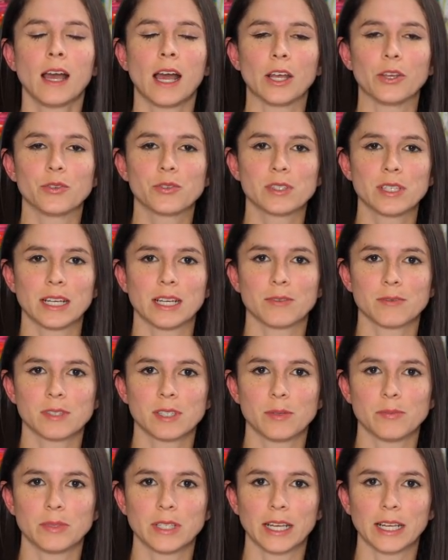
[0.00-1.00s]
I used to have
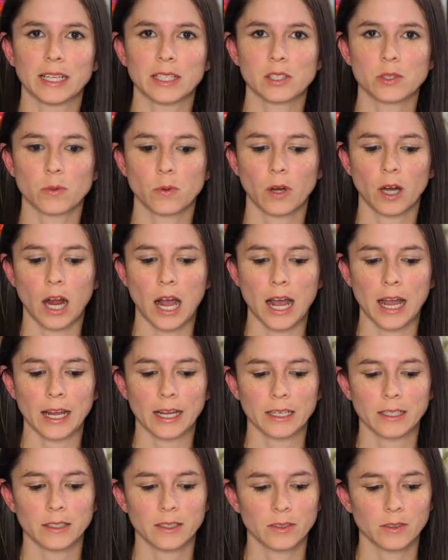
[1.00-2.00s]
some days where
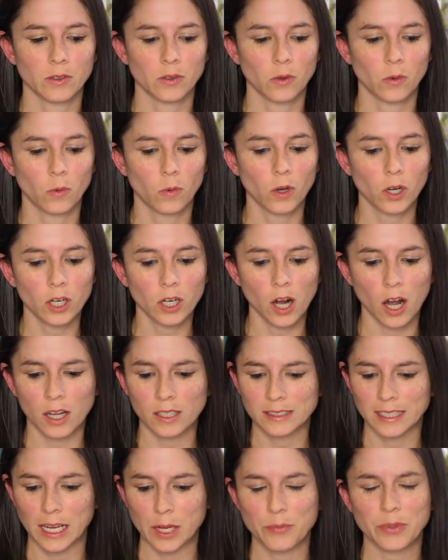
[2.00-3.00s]
I'd work
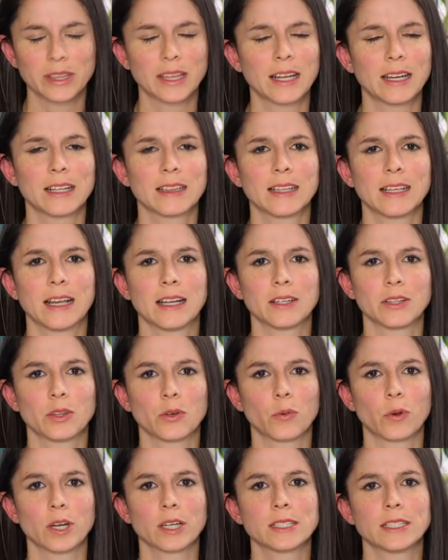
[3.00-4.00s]
all day, but then at the end of
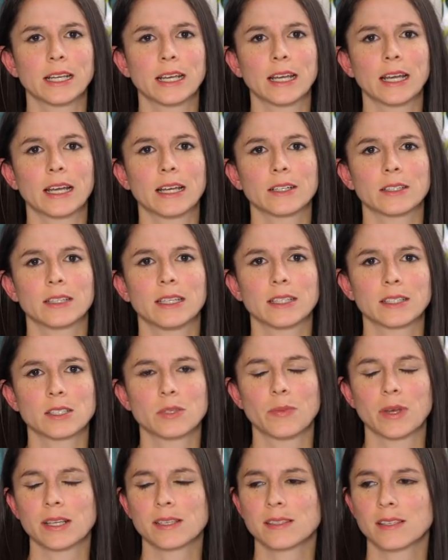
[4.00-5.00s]
the workday, I think
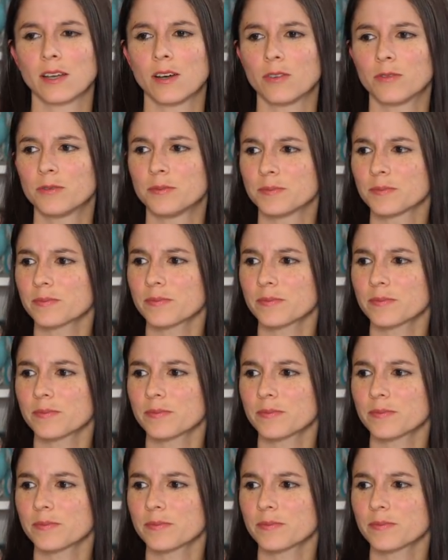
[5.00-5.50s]
to myself,